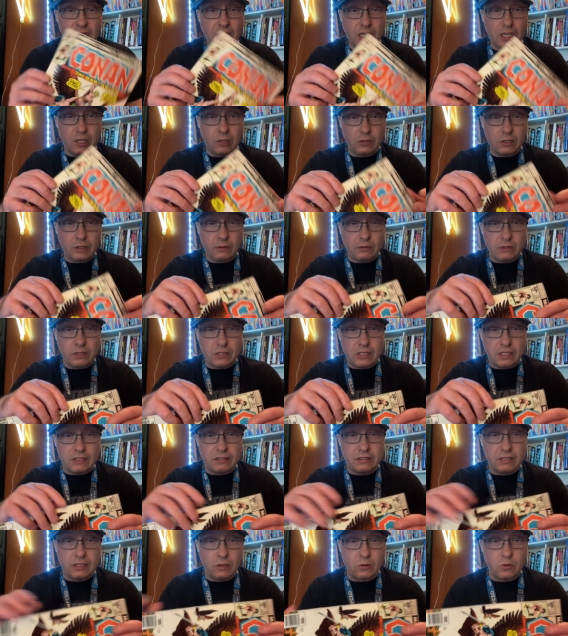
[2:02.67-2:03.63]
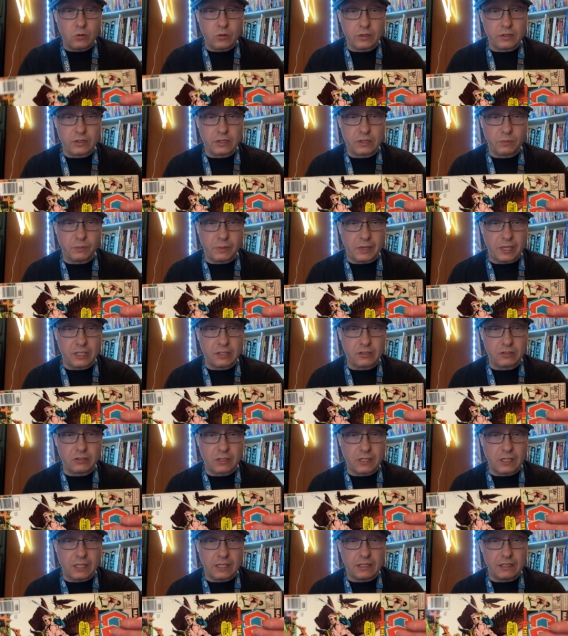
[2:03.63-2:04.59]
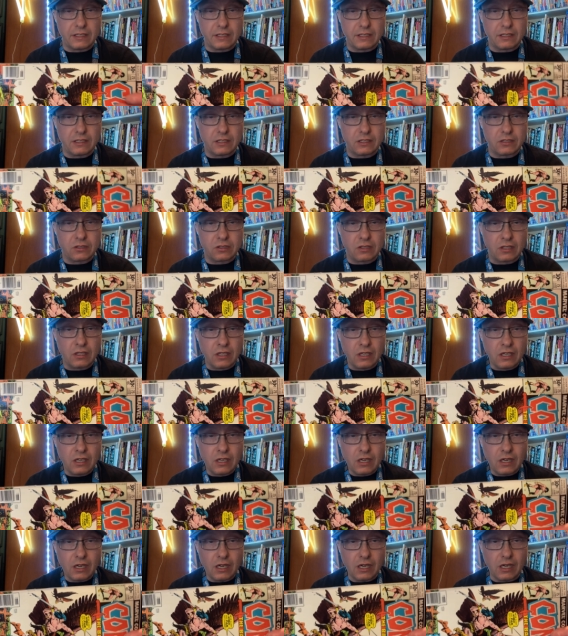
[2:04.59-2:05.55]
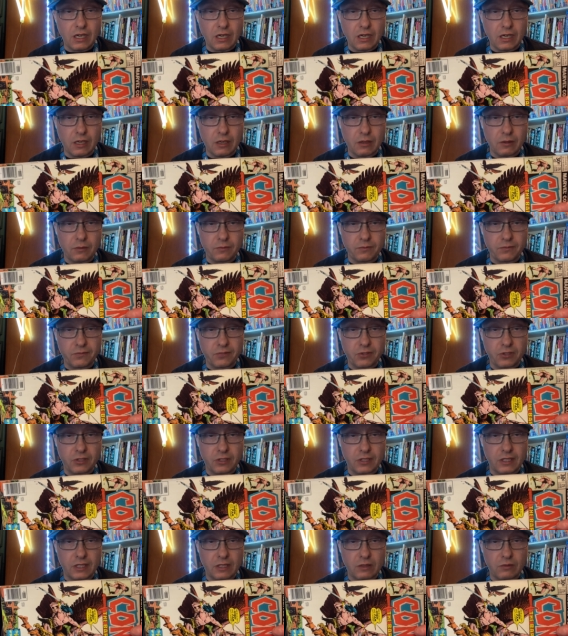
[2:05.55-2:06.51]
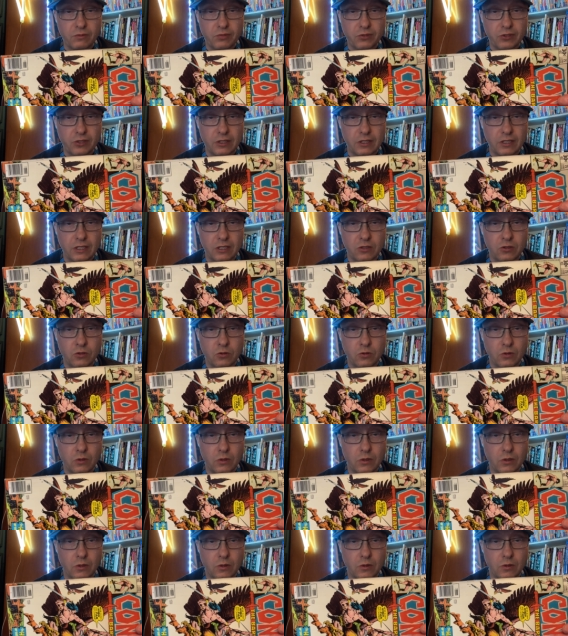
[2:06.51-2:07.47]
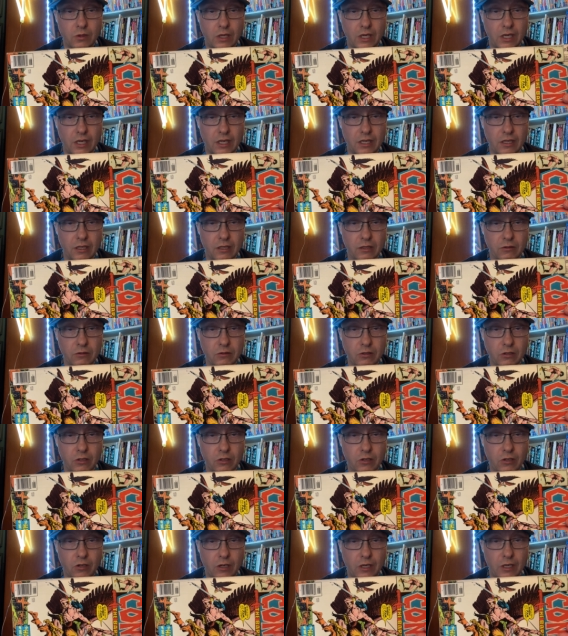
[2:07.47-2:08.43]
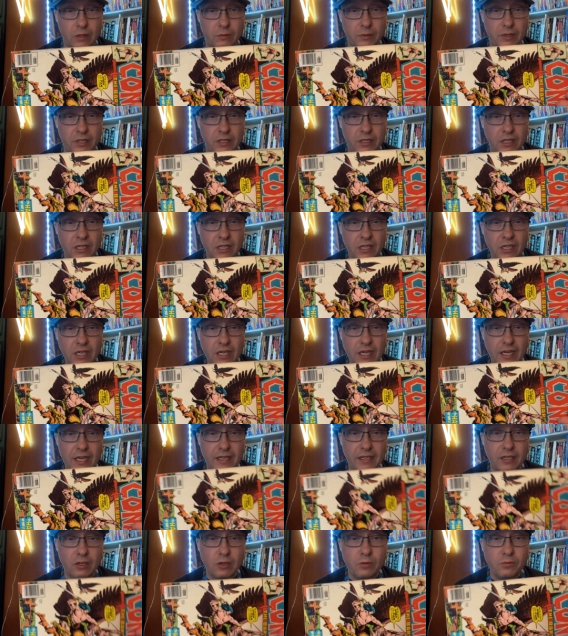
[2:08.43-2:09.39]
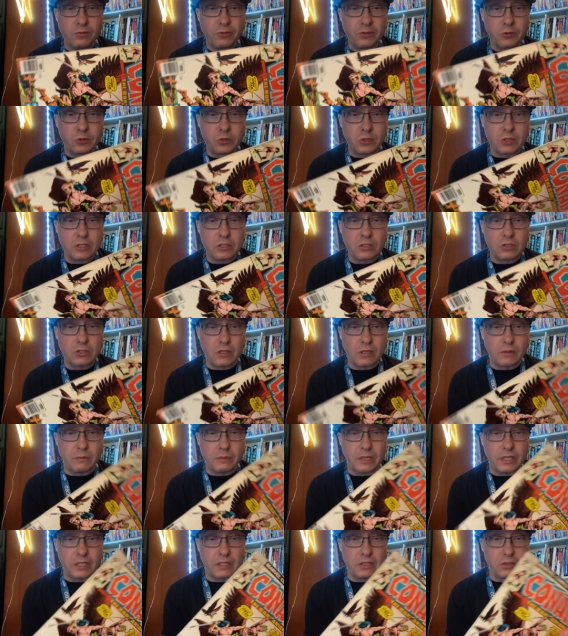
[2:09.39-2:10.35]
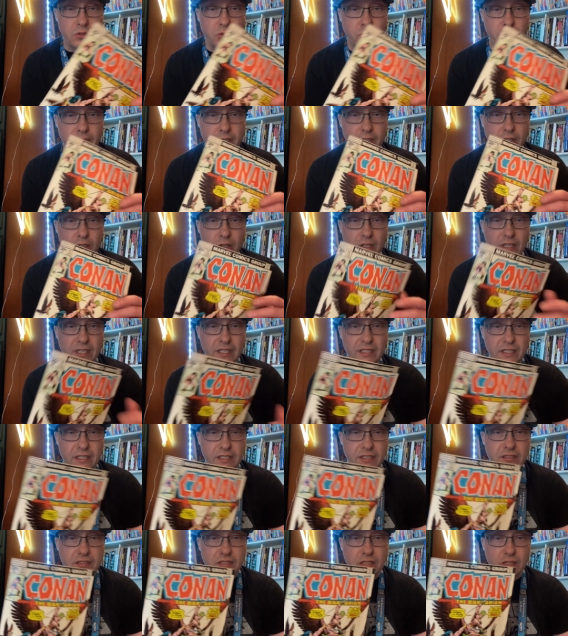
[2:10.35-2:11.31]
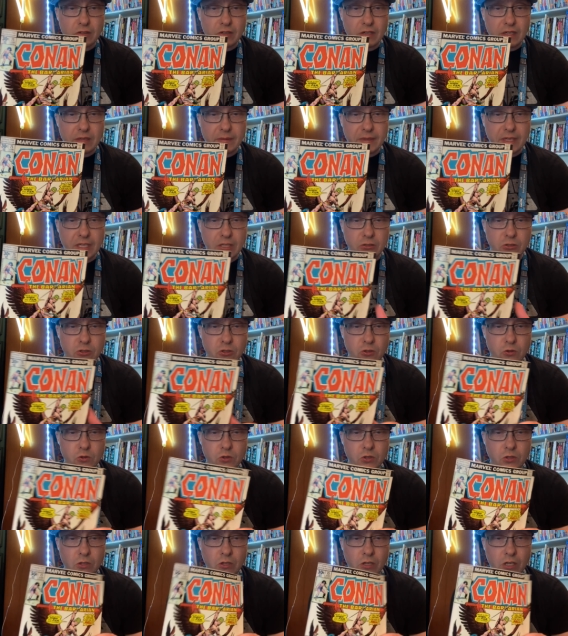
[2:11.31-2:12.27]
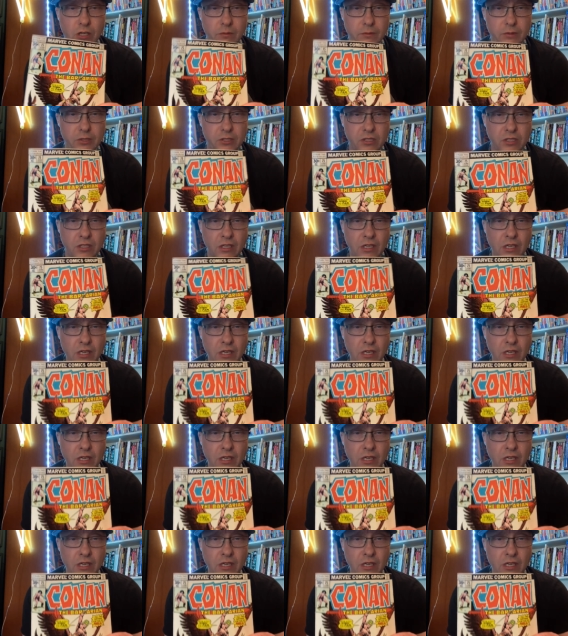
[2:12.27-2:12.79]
I'll give you guys a quick spine slide. It is uh, pretty, pretty cool uh, comic. And I'll post this on my Twitter and Instagram at Joel's Comics